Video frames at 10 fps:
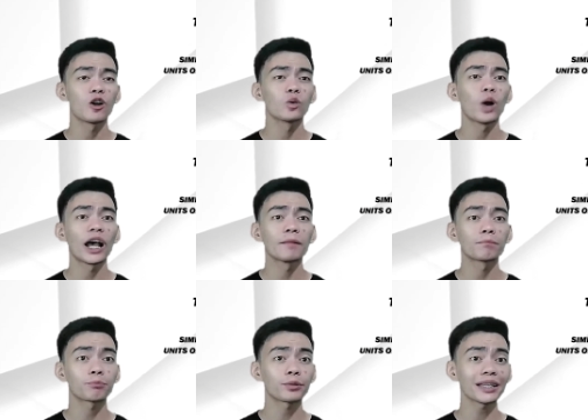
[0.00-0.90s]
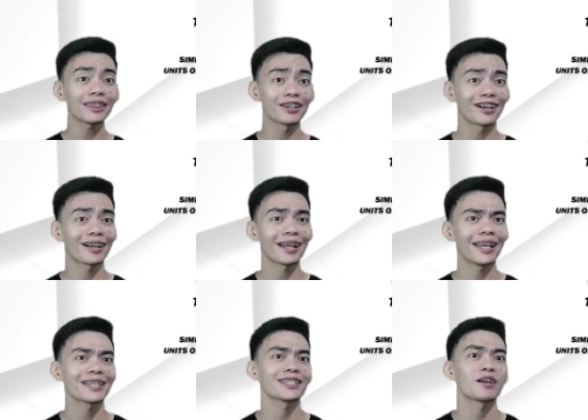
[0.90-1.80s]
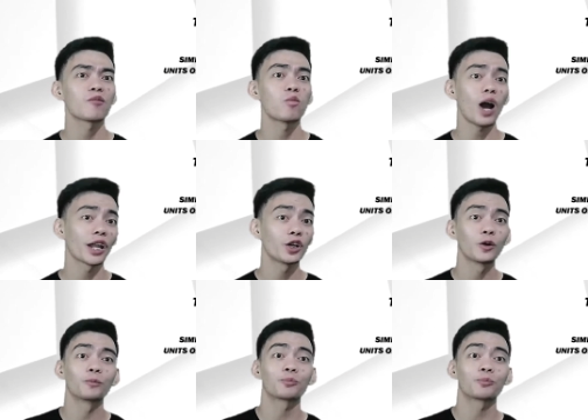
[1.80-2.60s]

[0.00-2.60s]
while printer is the one who